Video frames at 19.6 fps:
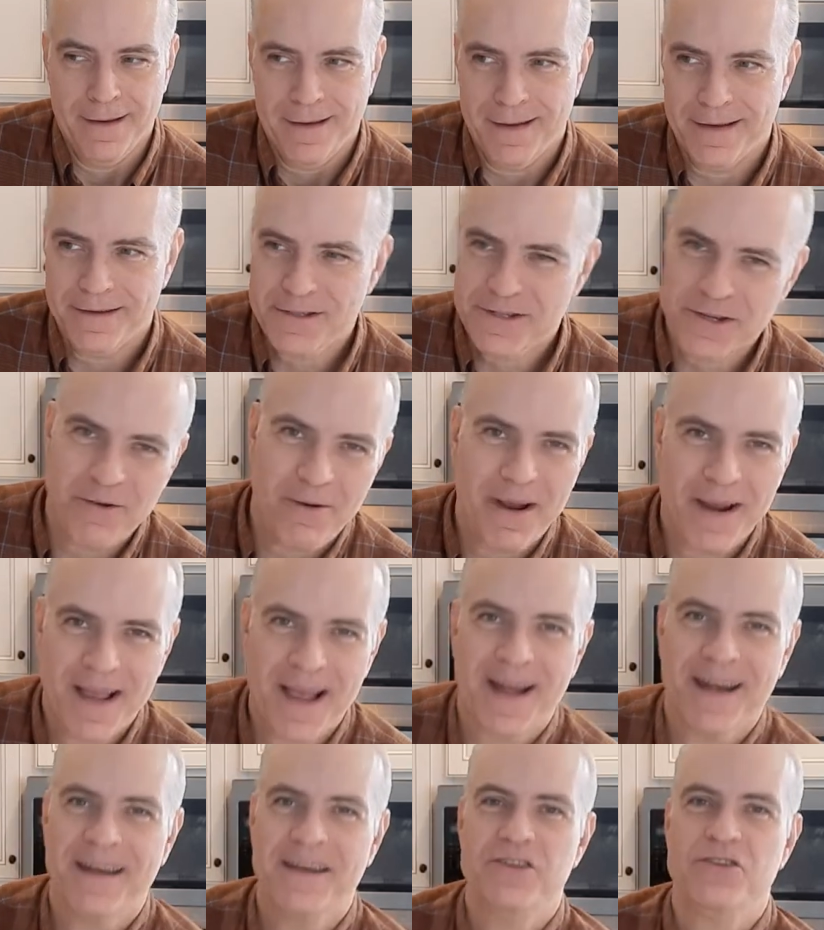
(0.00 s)
And so I
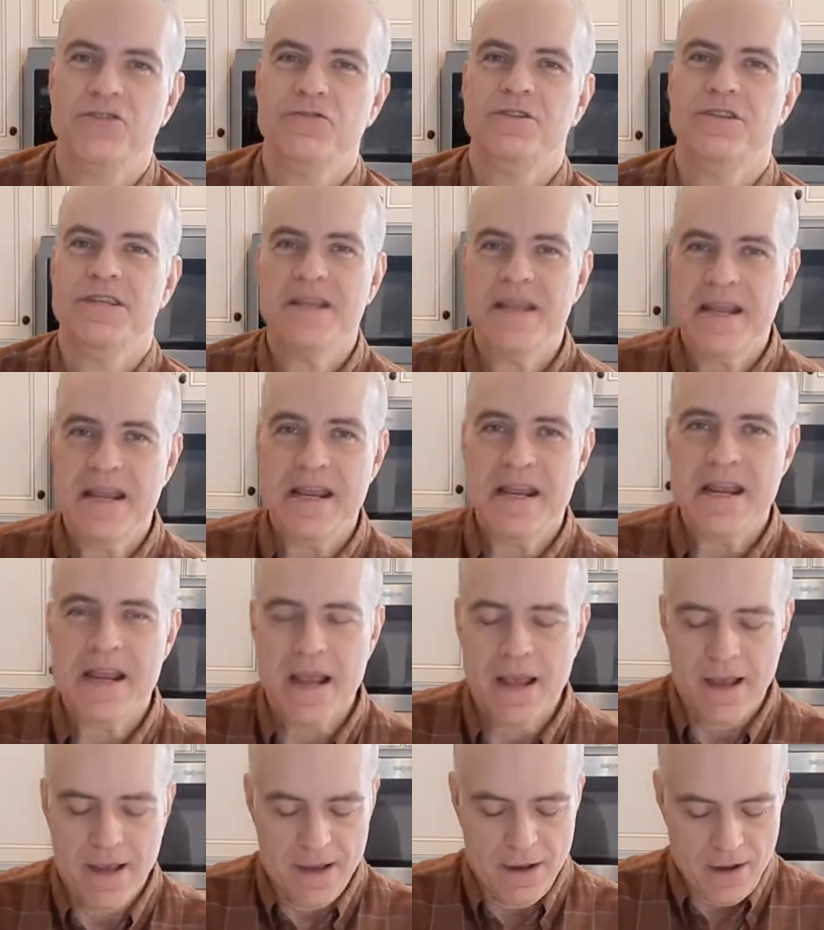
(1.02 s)
got into
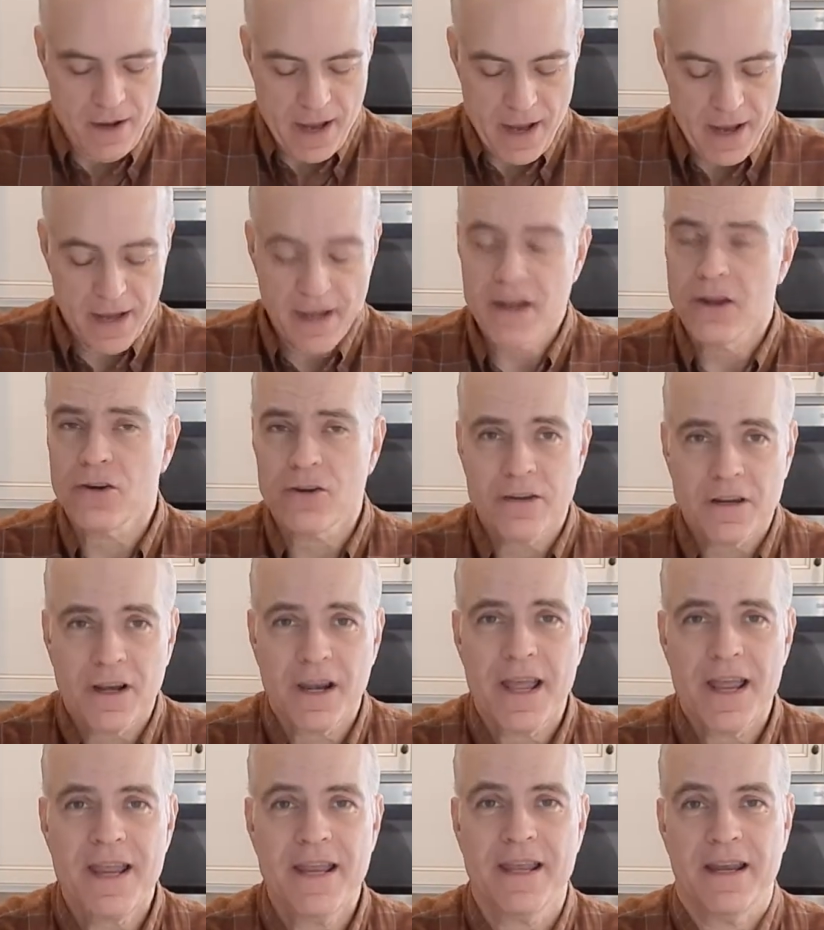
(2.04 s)
tea. And I learned to
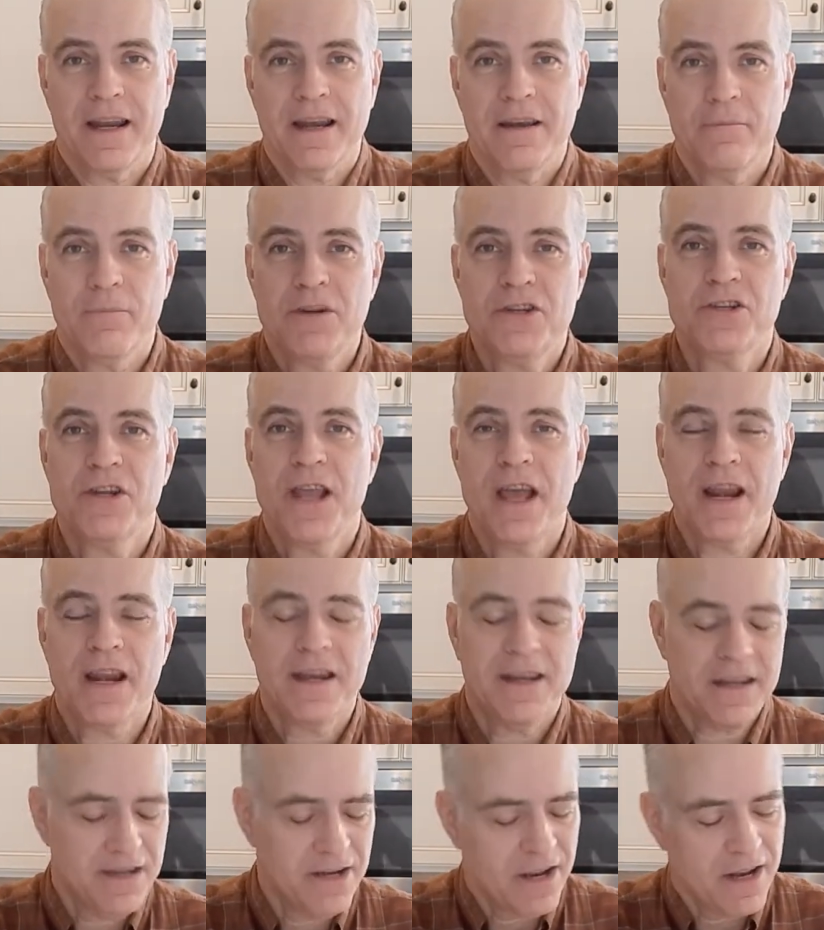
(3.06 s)
like it, but you
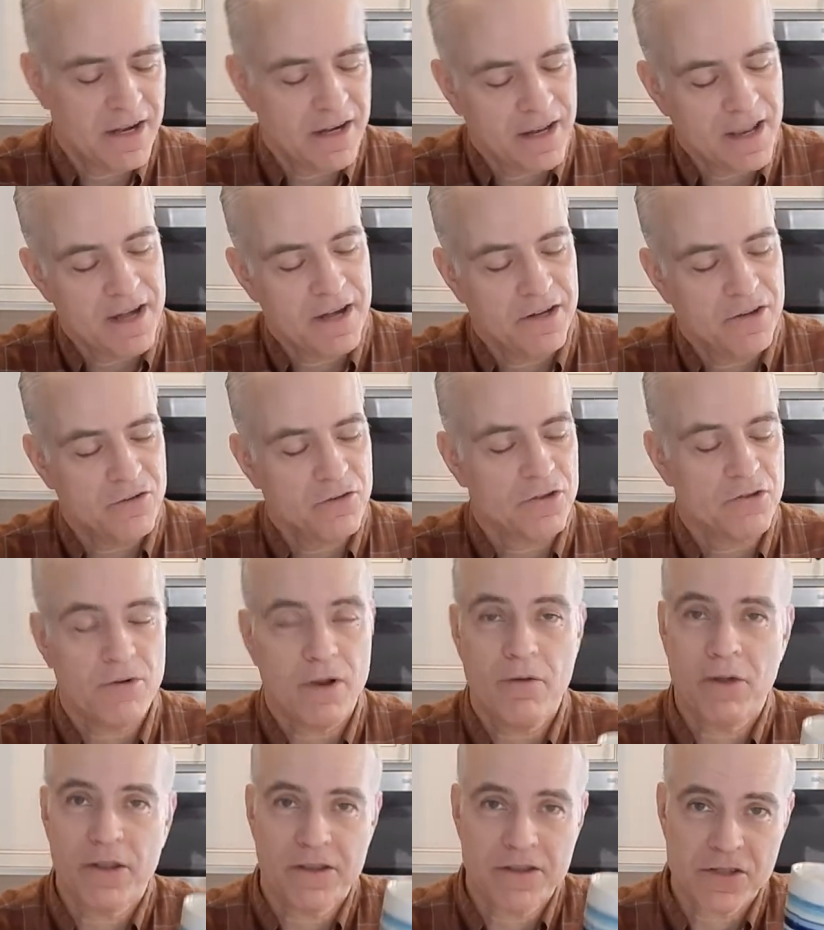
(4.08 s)
gotta kind of do it the
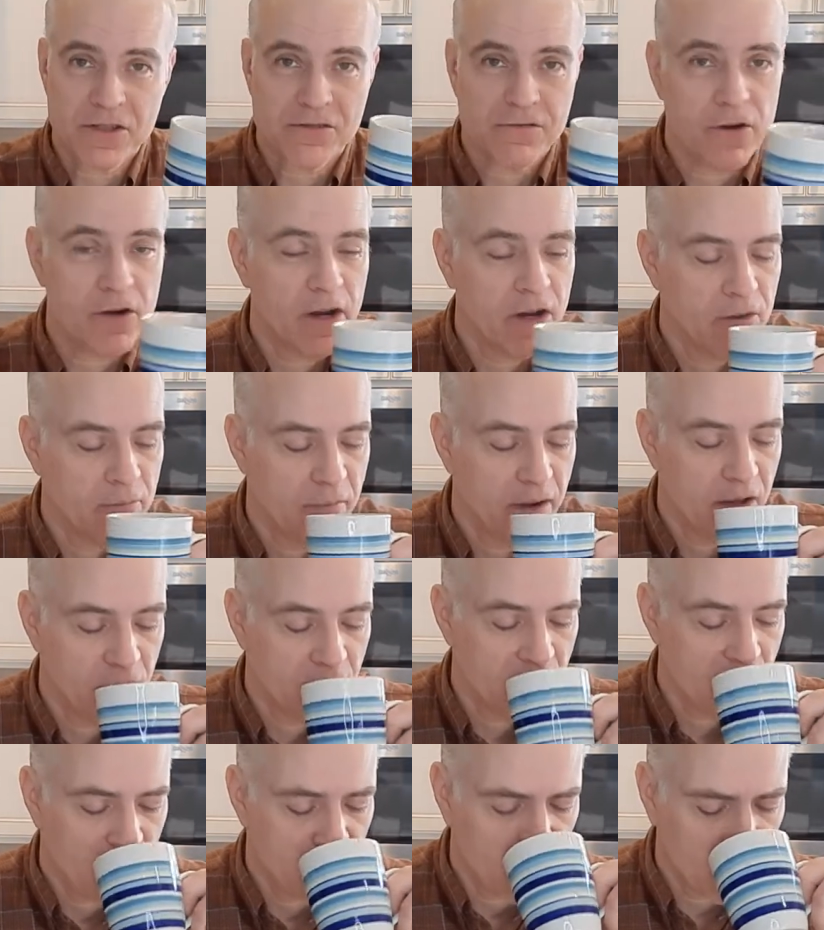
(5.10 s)
right way. This is very good, by the
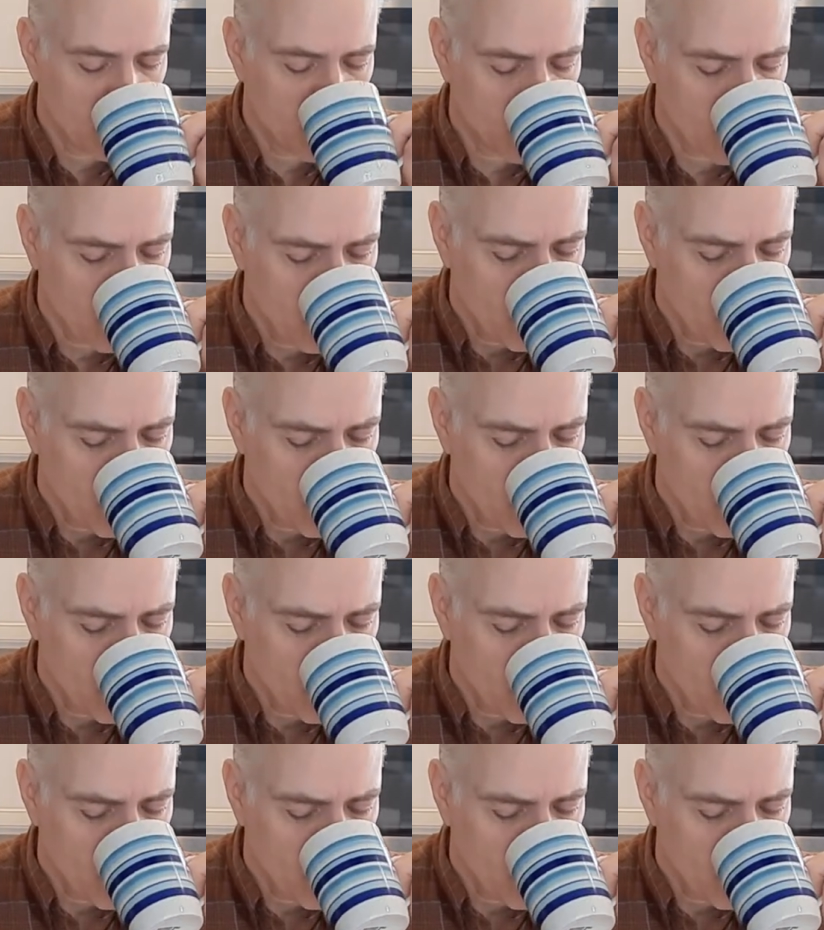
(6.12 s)
way.